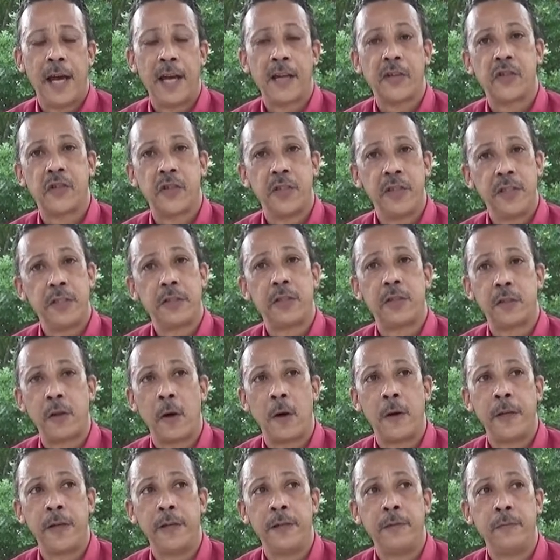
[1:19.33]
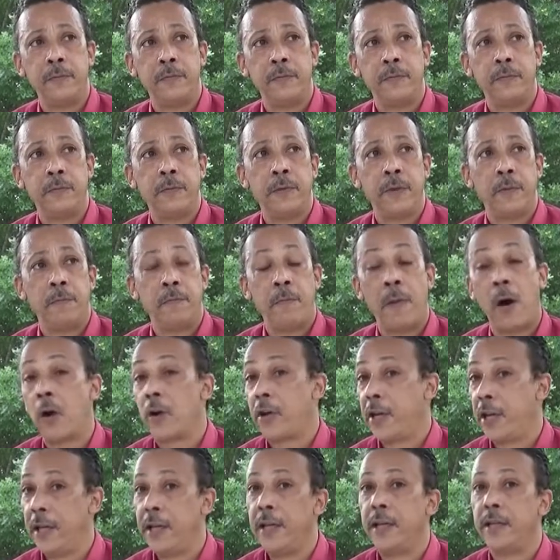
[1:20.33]
actually started
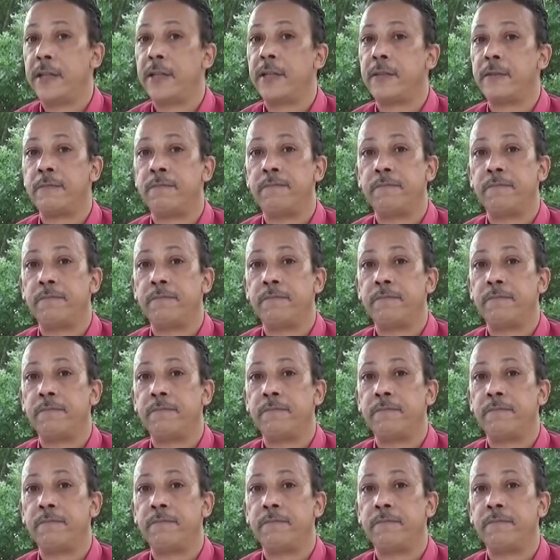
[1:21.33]
marketing it,